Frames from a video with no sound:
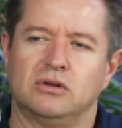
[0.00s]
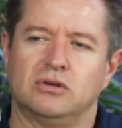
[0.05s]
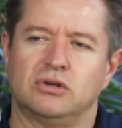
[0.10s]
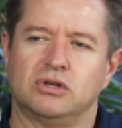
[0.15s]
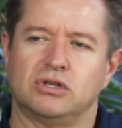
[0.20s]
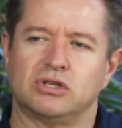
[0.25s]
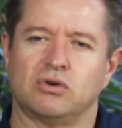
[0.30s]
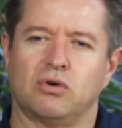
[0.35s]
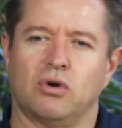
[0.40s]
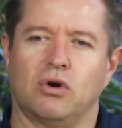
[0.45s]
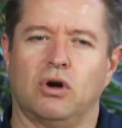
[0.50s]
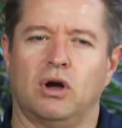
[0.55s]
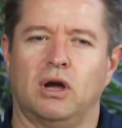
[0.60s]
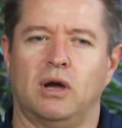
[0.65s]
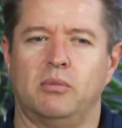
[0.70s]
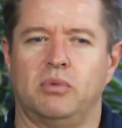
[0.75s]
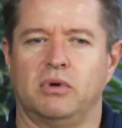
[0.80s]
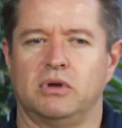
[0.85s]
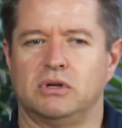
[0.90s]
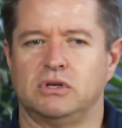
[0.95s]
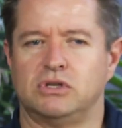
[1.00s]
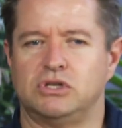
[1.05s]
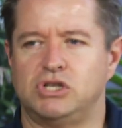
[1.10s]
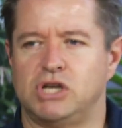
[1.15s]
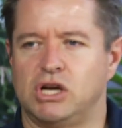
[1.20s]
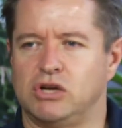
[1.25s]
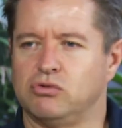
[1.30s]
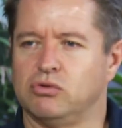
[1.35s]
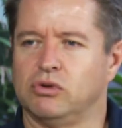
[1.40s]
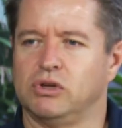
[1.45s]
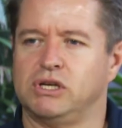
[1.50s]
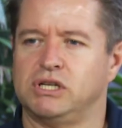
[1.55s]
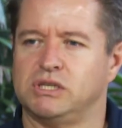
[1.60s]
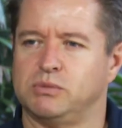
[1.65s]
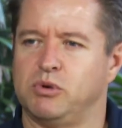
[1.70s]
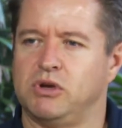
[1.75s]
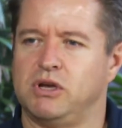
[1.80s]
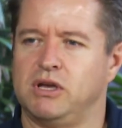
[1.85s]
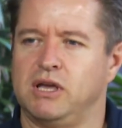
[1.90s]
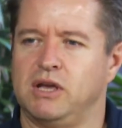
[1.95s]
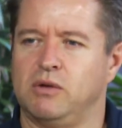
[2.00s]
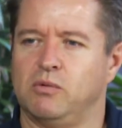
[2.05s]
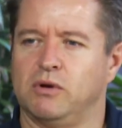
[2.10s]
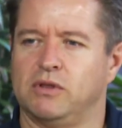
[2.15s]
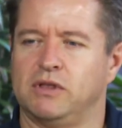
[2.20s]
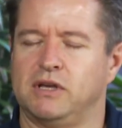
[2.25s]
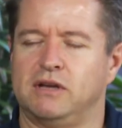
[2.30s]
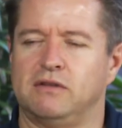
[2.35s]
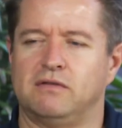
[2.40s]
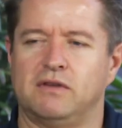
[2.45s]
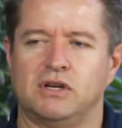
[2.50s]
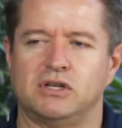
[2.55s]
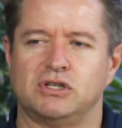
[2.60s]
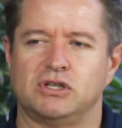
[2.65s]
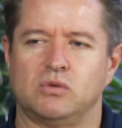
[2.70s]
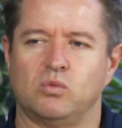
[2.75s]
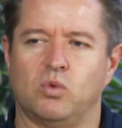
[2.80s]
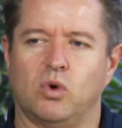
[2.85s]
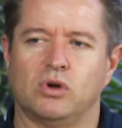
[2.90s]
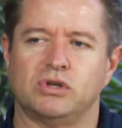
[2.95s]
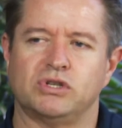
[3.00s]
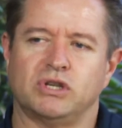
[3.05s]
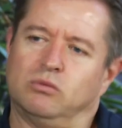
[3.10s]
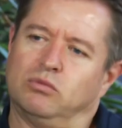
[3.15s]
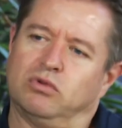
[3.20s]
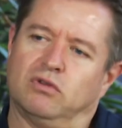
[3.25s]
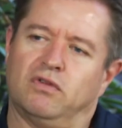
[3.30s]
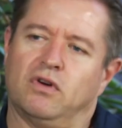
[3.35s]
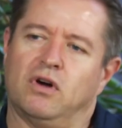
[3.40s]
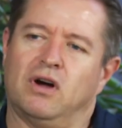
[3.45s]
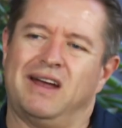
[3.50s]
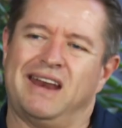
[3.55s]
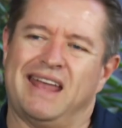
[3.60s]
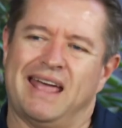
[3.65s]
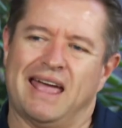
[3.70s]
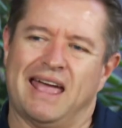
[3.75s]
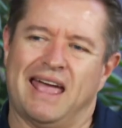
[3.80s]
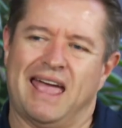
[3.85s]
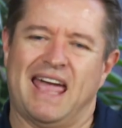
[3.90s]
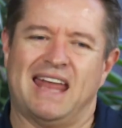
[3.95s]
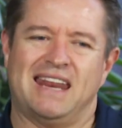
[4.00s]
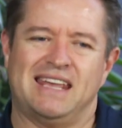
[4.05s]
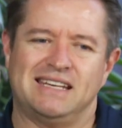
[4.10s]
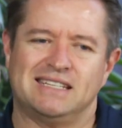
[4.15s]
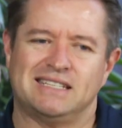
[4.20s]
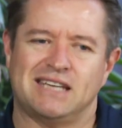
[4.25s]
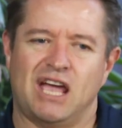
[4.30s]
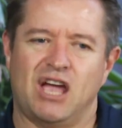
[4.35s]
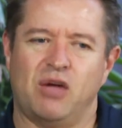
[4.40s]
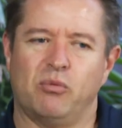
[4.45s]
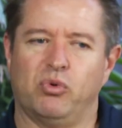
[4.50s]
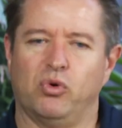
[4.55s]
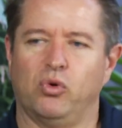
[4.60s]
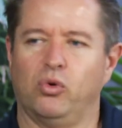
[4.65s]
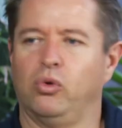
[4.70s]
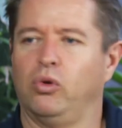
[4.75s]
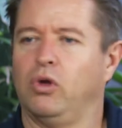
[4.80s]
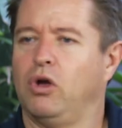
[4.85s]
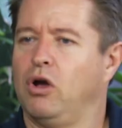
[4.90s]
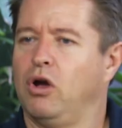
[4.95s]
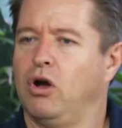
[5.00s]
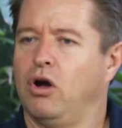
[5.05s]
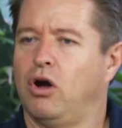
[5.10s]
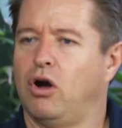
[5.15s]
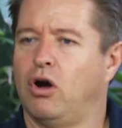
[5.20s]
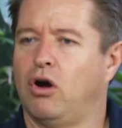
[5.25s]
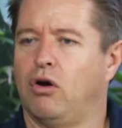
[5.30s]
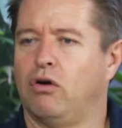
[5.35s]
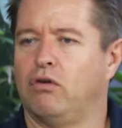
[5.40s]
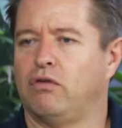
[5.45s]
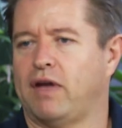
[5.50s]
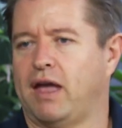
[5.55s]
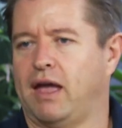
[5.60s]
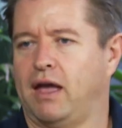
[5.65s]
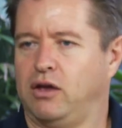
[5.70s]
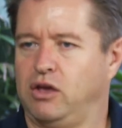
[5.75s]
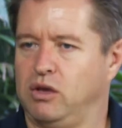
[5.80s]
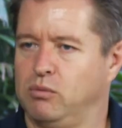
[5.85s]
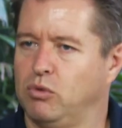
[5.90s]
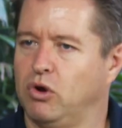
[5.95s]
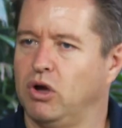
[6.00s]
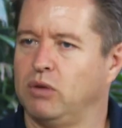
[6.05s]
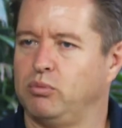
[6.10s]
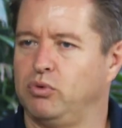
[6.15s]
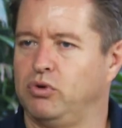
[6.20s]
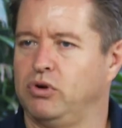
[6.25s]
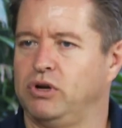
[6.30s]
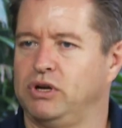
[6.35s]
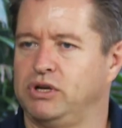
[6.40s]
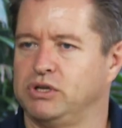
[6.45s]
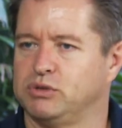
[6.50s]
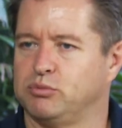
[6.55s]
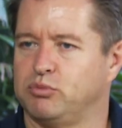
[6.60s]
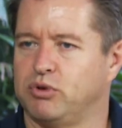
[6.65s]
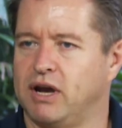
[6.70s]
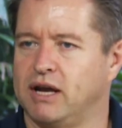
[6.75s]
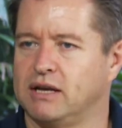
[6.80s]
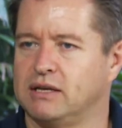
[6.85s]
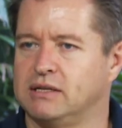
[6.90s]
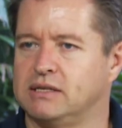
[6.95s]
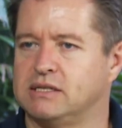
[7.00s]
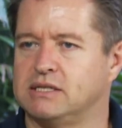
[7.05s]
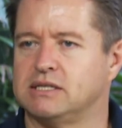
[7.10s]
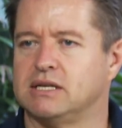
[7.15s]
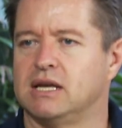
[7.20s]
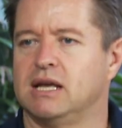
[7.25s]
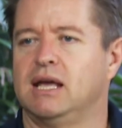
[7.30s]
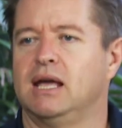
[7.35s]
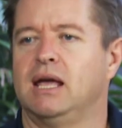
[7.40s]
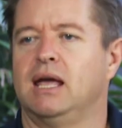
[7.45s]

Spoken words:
describe, generally speaking, what the invention was and provide an example of how you might put it into practice.